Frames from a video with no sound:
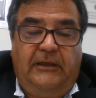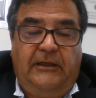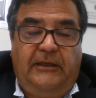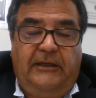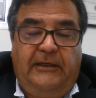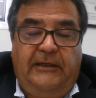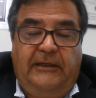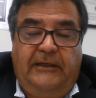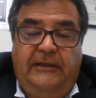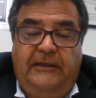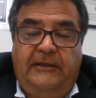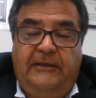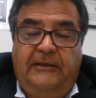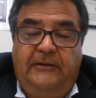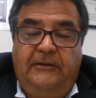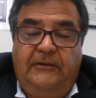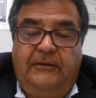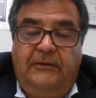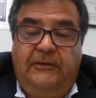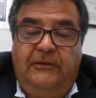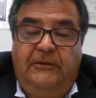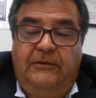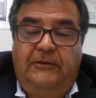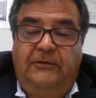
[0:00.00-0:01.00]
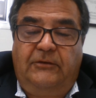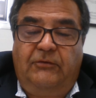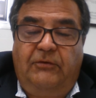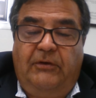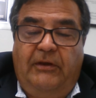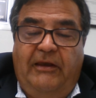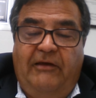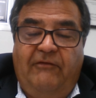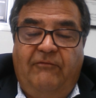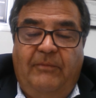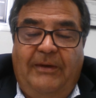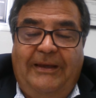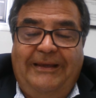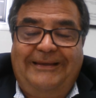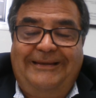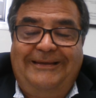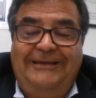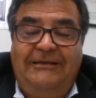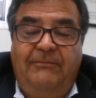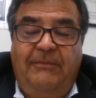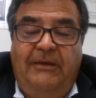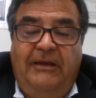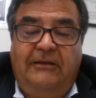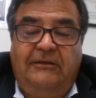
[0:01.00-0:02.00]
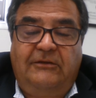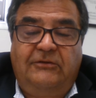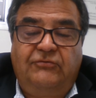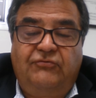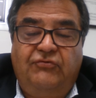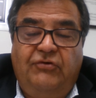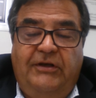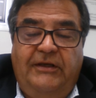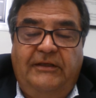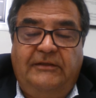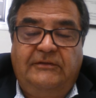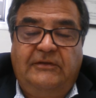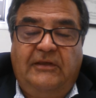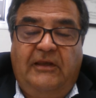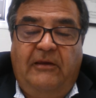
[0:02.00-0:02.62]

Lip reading: You have my email address.